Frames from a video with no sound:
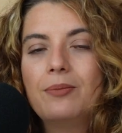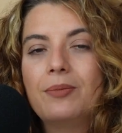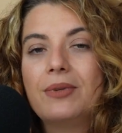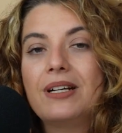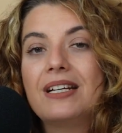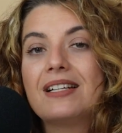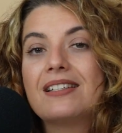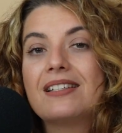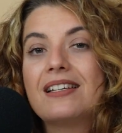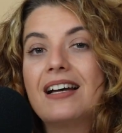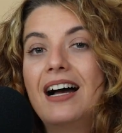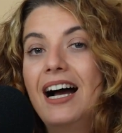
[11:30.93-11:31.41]

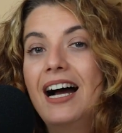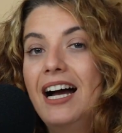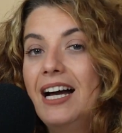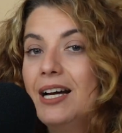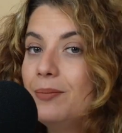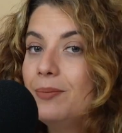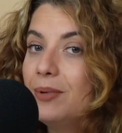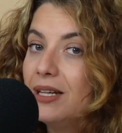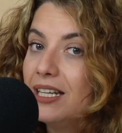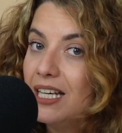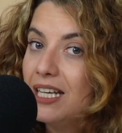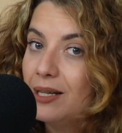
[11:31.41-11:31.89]
because
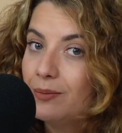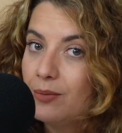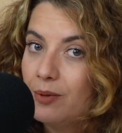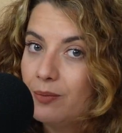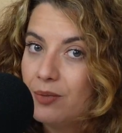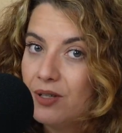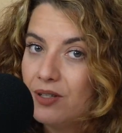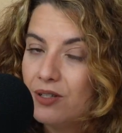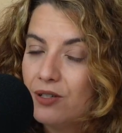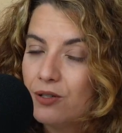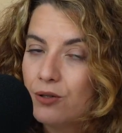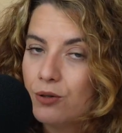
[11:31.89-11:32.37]
I became a
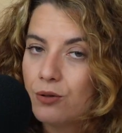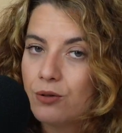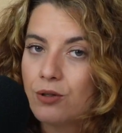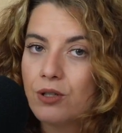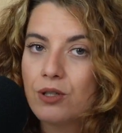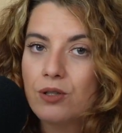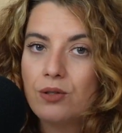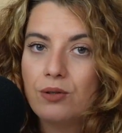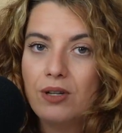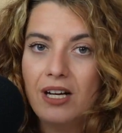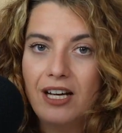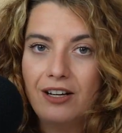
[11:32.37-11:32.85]
business
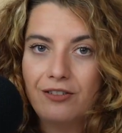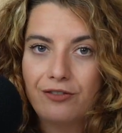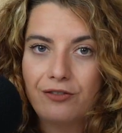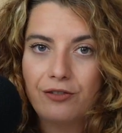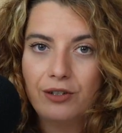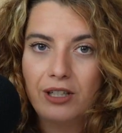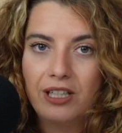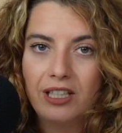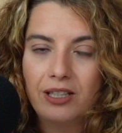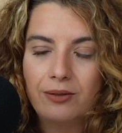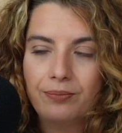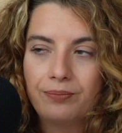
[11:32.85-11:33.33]
owner to have
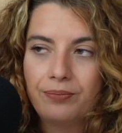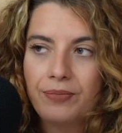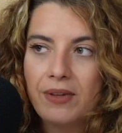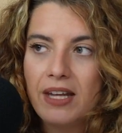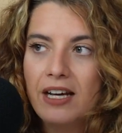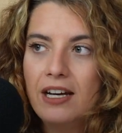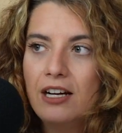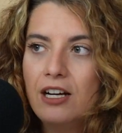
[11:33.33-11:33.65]
freedom.